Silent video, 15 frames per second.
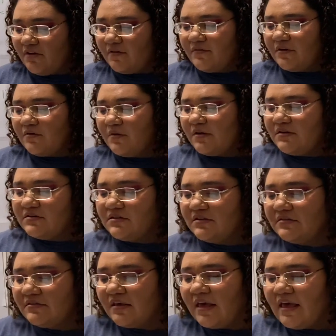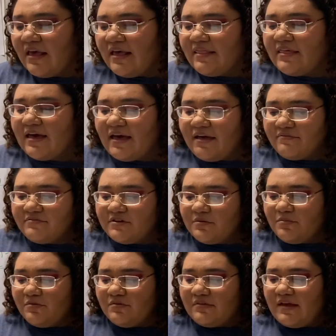equations that have
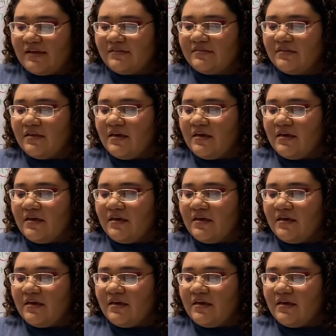double signs.